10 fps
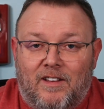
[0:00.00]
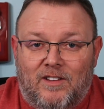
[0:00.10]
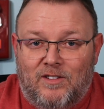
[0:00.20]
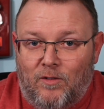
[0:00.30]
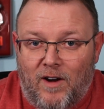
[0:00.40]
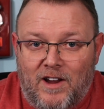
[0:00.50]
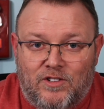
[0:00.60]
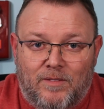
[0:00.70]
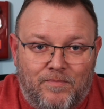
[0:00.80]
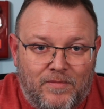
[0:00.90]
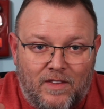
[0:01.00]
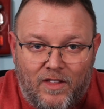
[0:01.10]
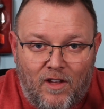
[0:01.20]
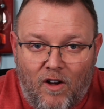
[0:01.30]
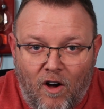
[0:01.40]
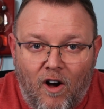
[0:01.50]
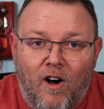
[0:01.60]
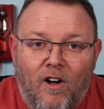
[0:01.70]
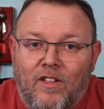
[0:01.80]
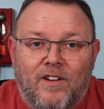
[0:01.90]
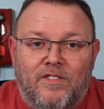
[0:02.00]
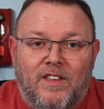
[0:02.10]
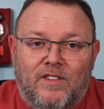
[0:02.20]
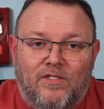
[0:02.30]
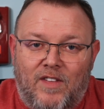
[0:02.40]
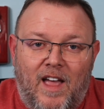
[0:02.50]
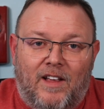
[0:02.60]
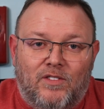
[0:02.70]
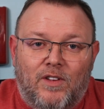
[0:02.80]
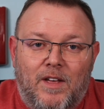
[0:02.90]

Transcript: consideration all of these things.